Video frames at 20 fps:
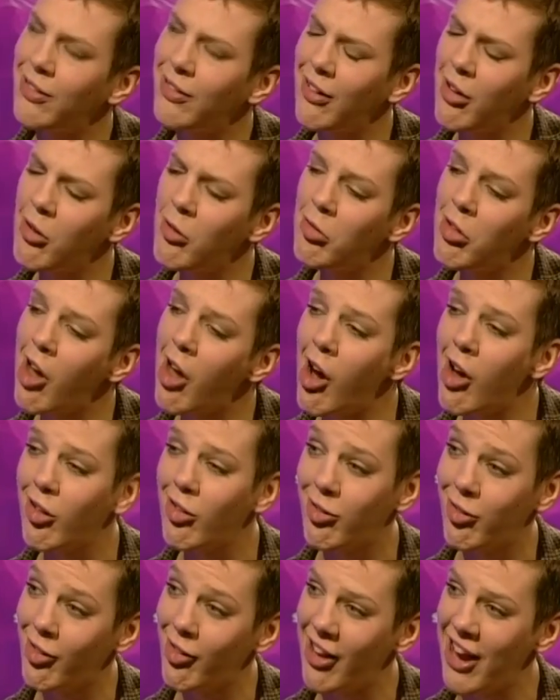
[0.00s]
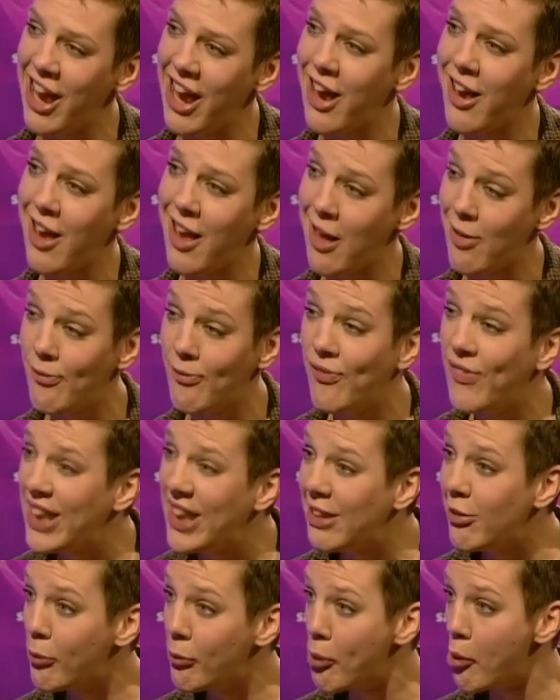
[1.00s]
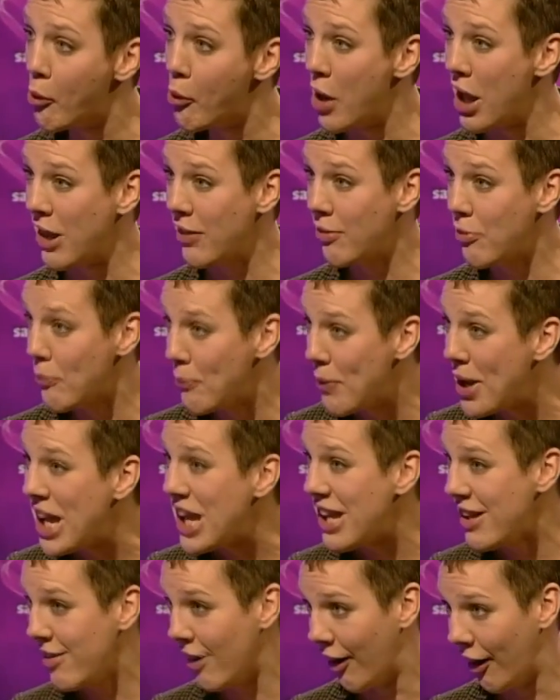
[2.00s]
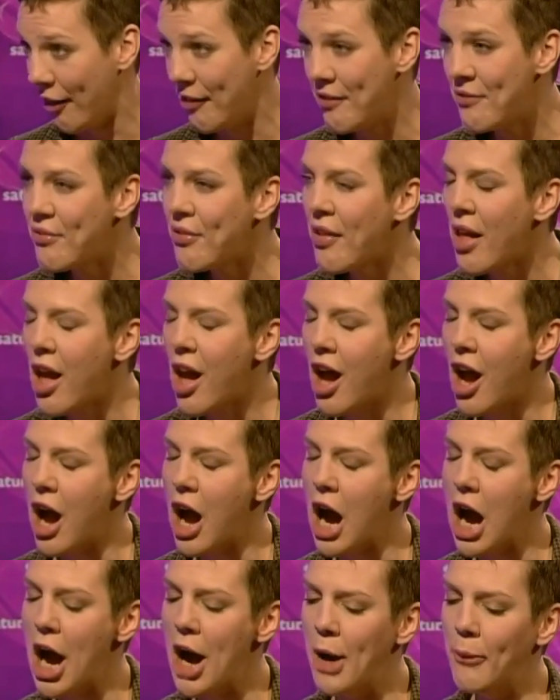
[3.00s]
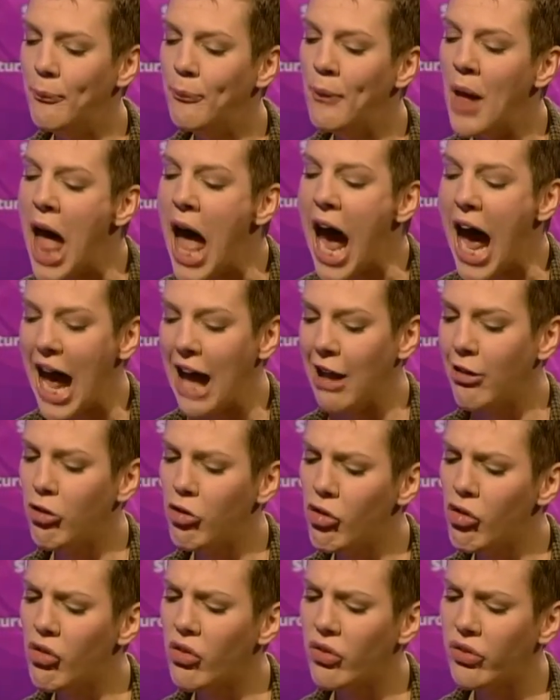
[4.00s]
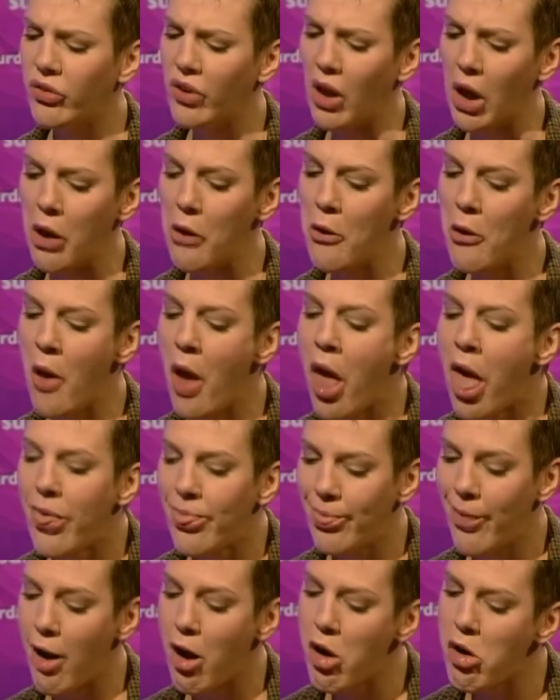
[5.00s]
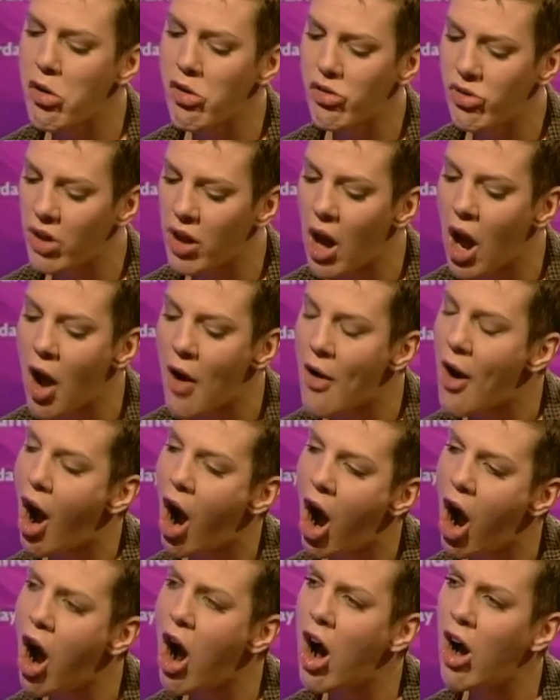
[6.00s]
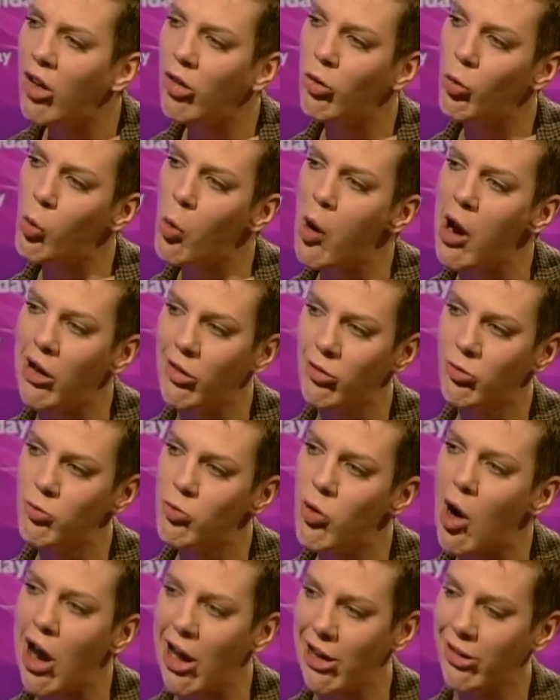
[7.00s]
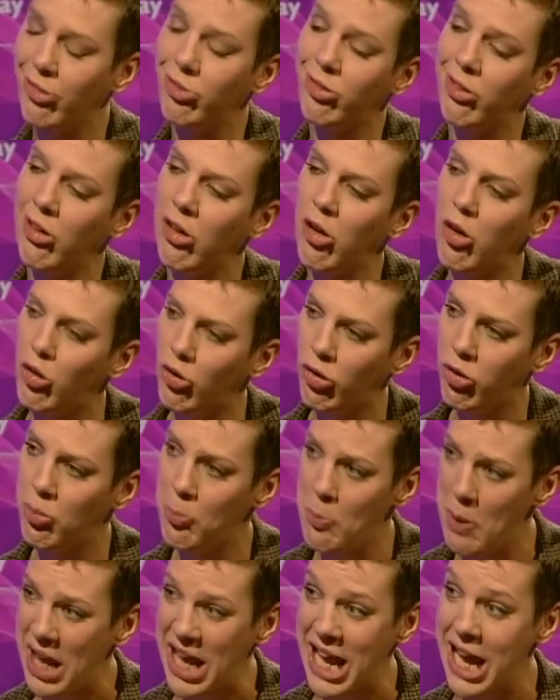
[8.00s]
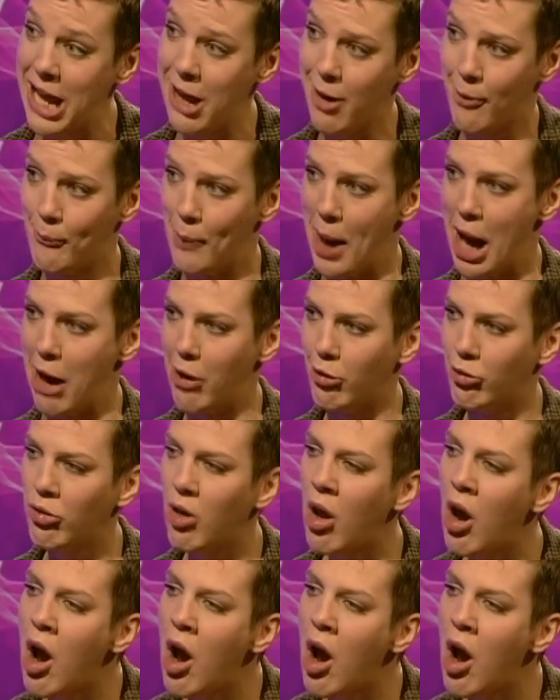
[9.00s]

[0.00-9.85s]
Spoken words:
still largely invisible in the media, and also those hard-won rights that you're speaking about